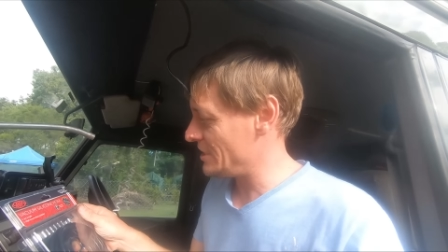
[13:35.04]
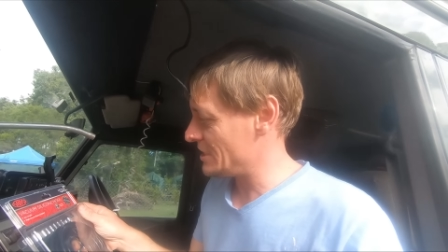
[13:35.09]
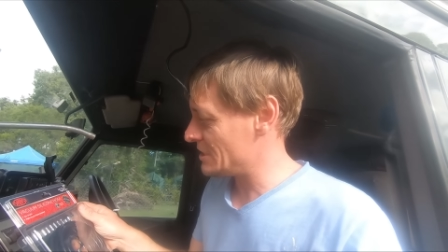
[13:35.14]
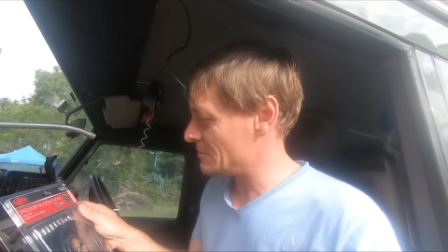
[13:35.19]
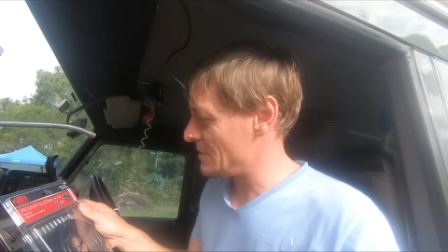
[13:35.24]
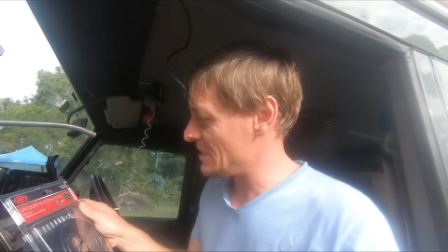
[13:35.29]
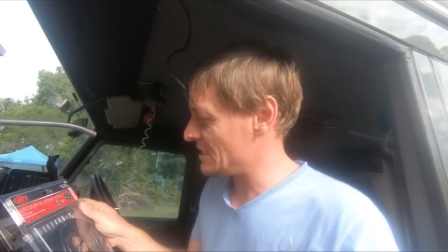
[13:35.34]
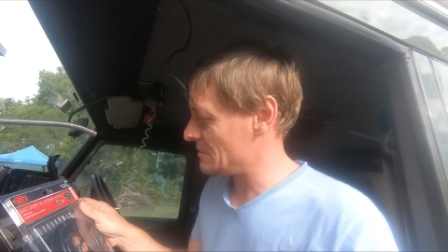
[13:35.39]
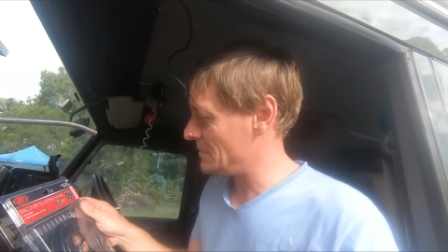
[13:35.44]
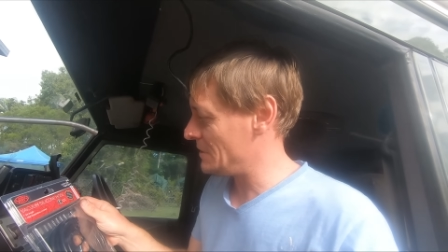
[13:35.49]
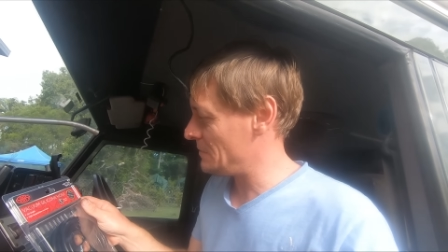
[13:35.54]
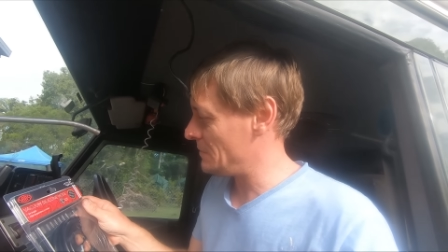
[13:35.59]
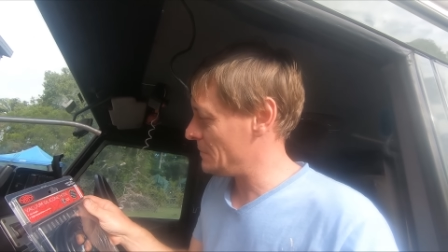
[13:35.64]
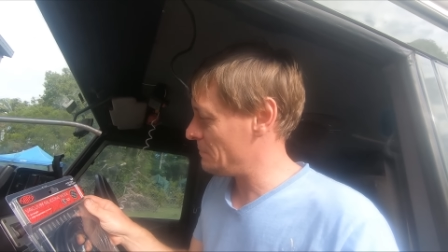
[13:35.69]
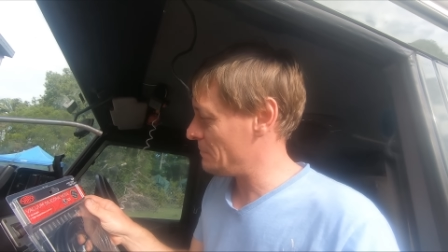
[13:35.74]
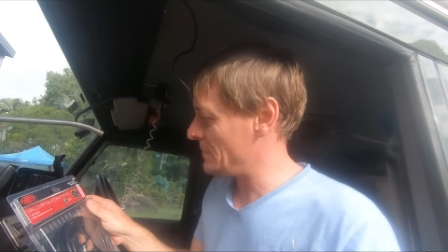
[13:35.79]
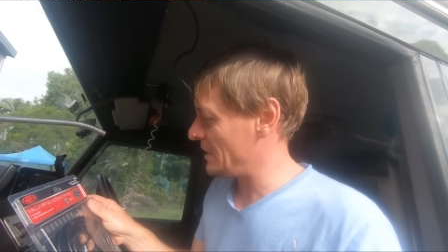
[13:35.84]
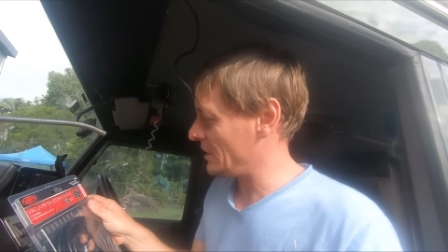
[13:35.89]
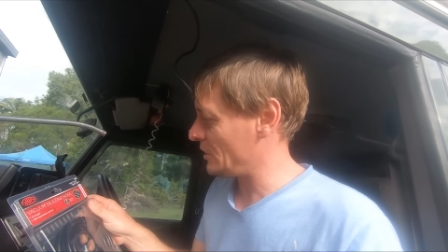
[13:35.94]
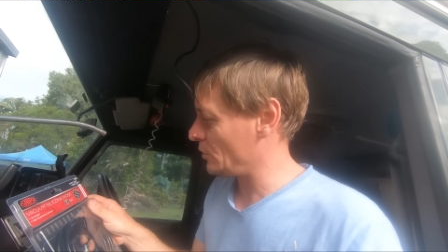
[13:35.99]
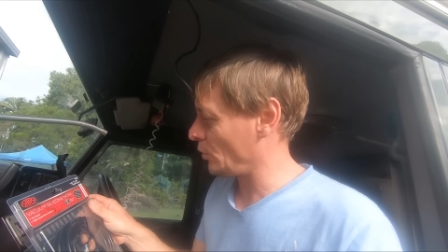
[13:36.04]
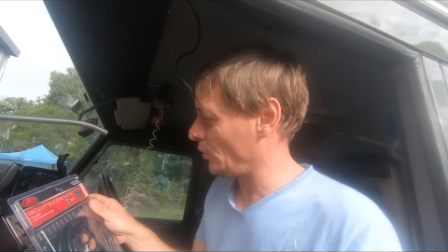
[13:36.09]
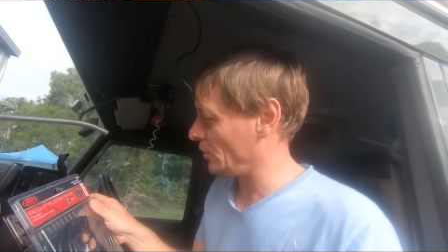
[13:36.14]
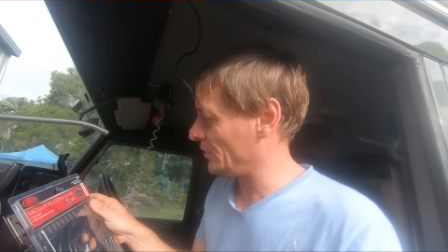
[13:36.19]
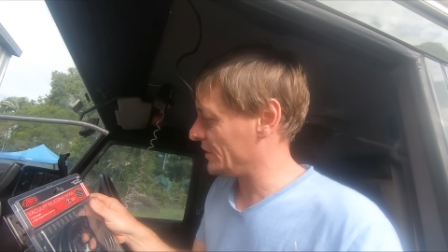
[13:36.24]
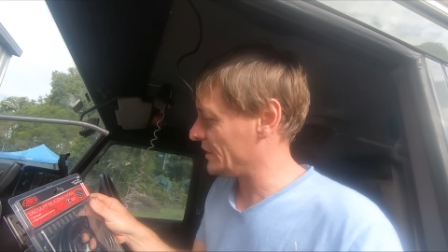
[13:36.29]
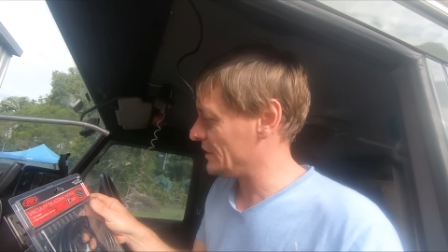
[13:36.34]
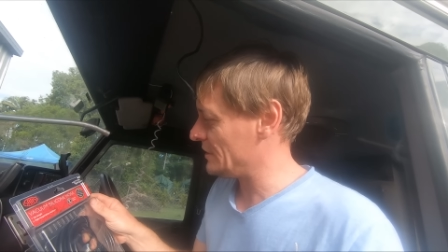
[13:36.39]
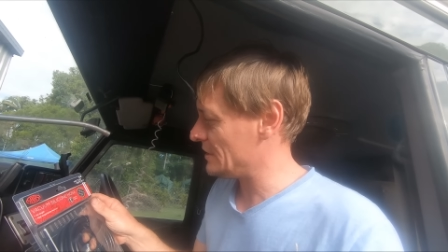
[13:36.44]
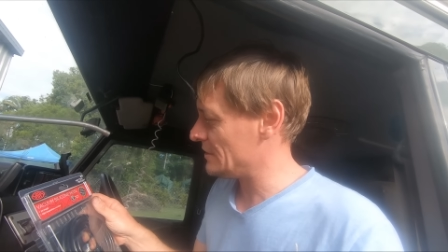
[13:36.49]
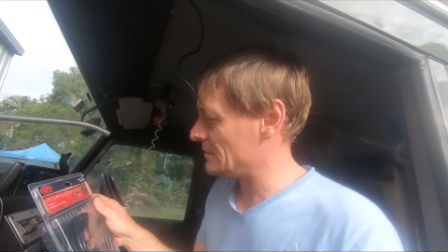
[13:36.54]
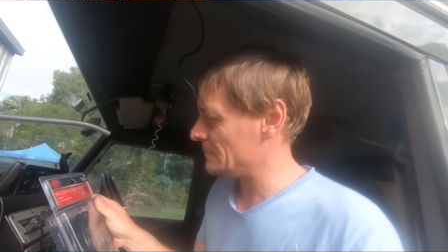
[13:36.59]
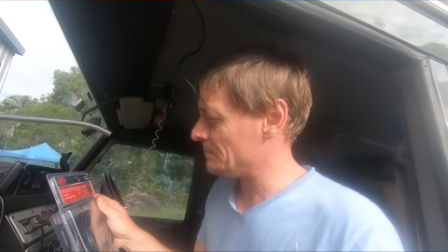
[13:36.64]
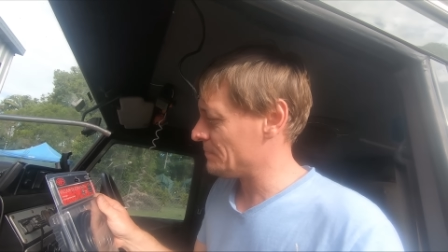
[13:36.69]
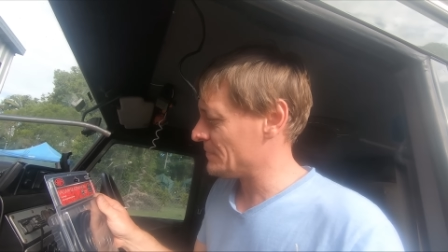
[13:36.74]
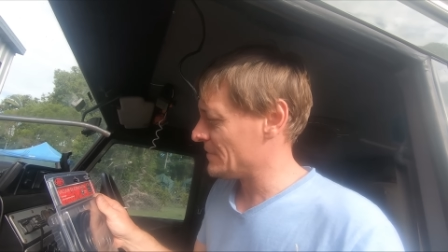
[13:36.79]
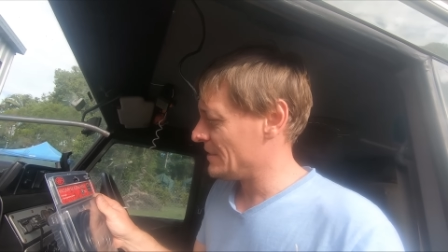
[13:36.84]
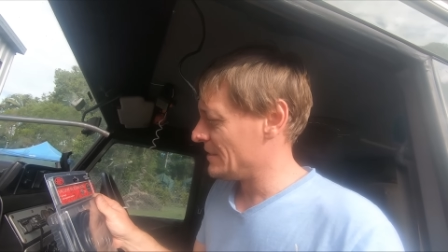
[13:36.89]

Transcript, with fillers: in. It's meant to be a bit better quality than